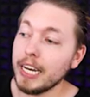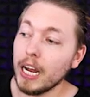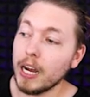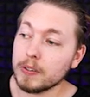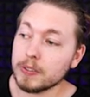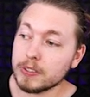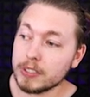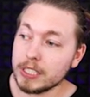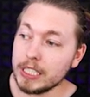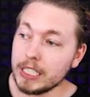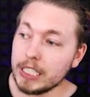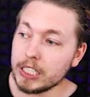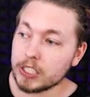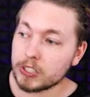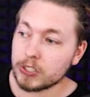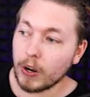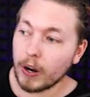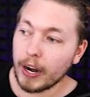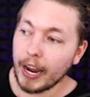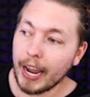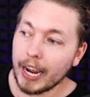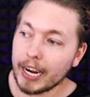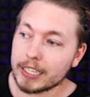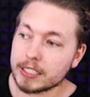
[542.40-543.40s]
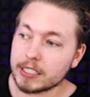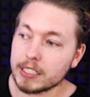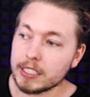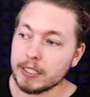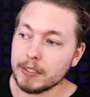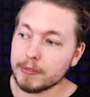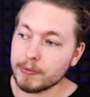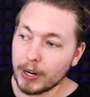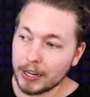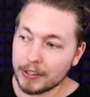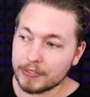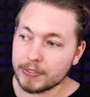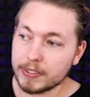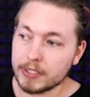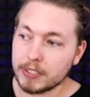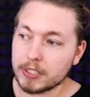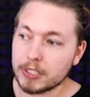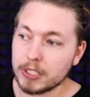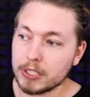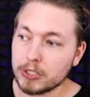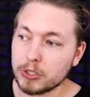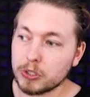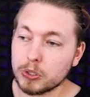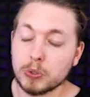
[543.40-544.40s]
Now, these are actually
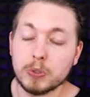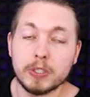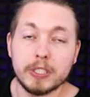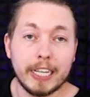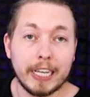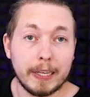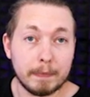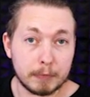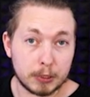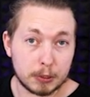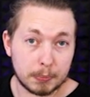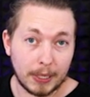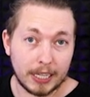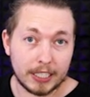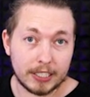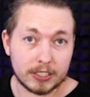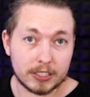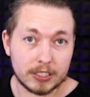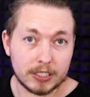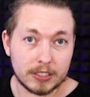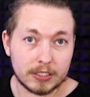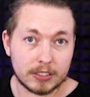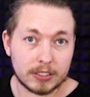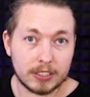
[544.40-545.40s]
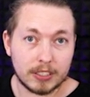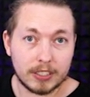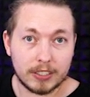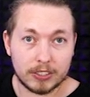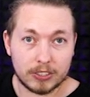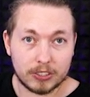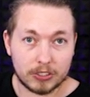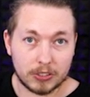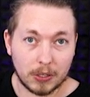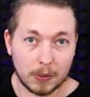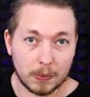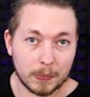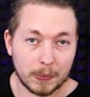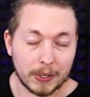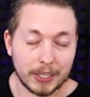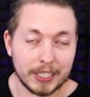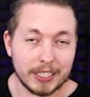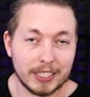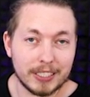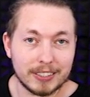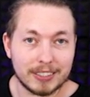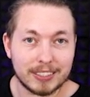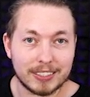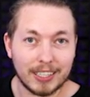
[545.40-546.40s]
references to namespaces somewhere
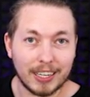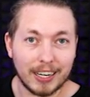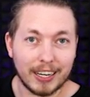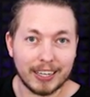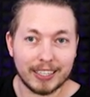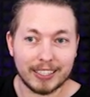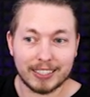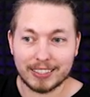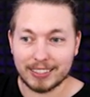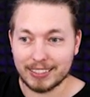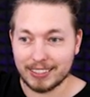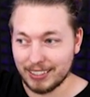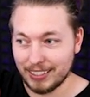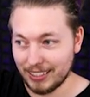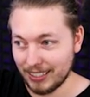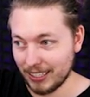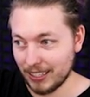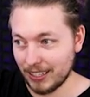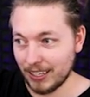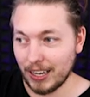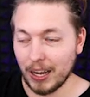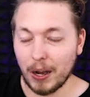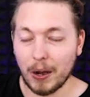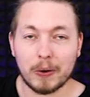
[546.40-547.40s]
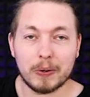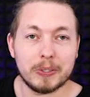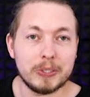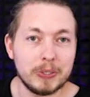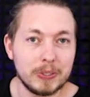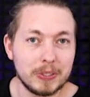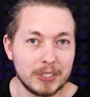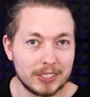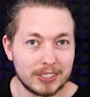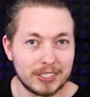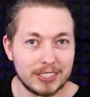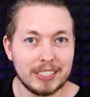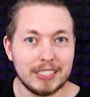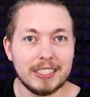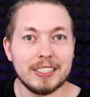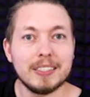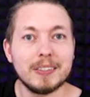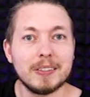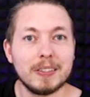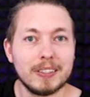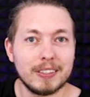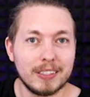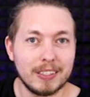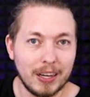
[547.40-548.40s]
inside our Unity
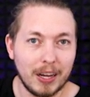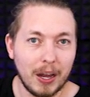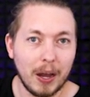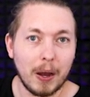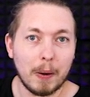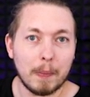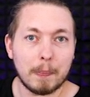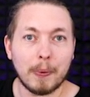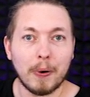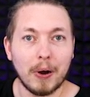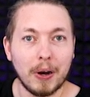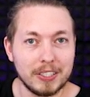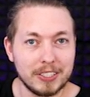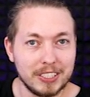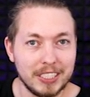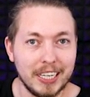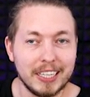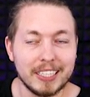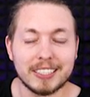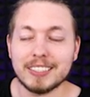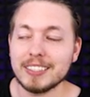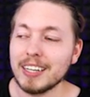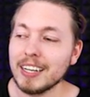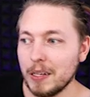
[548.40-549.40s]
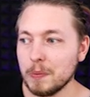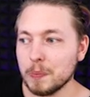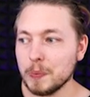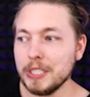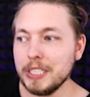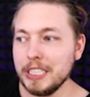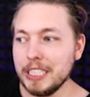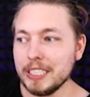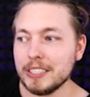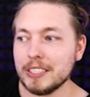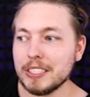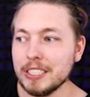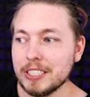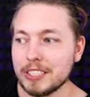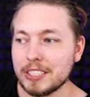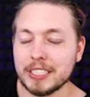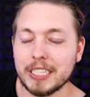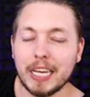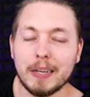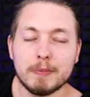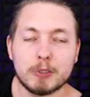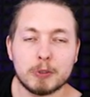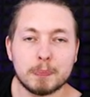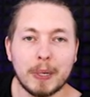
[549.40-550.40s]
Uh, project, and we need these
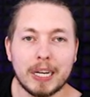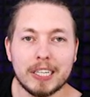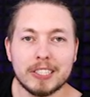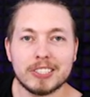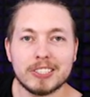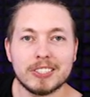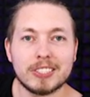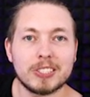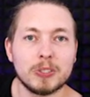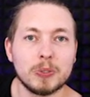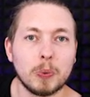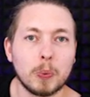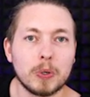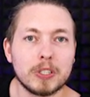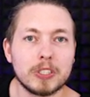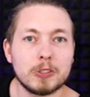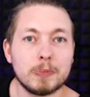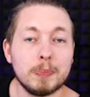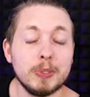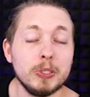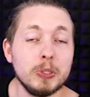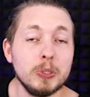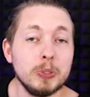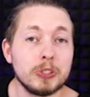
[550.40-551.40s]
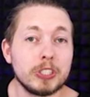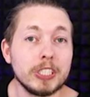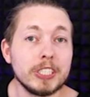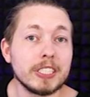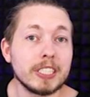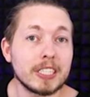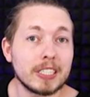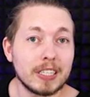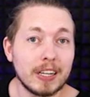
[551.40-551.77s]
namespaces in order to be using the